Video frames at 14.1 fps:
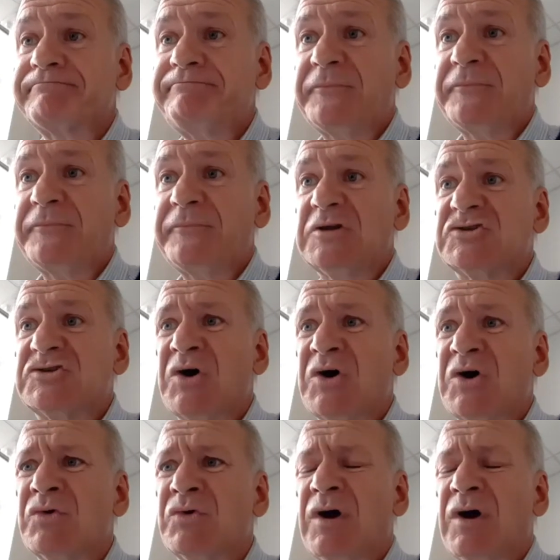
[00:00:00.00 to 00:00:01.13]
a company in
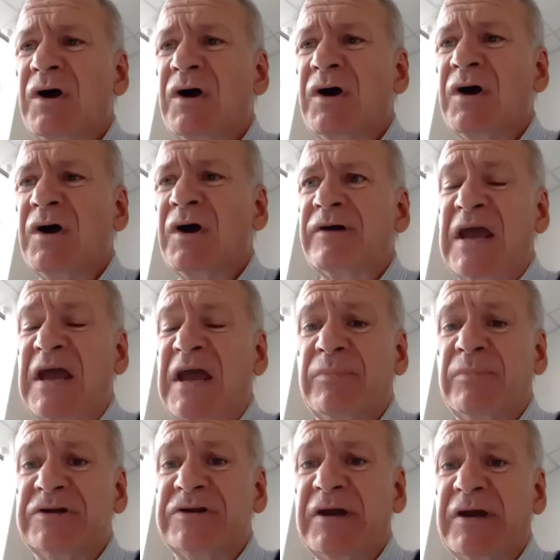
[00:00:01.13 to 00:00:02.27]
New Zealand,
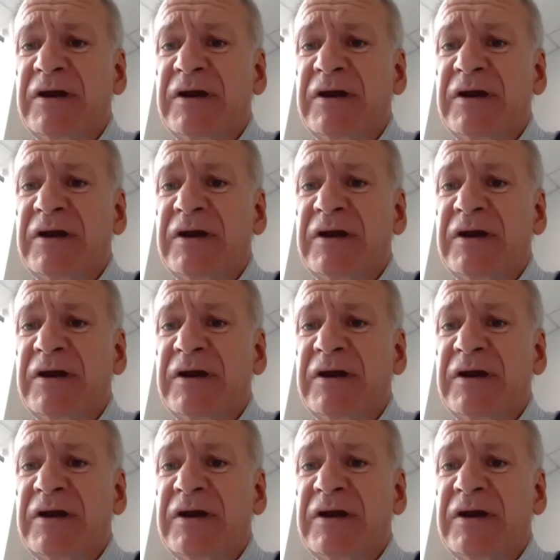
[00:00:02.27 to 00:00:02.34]
Ambitech,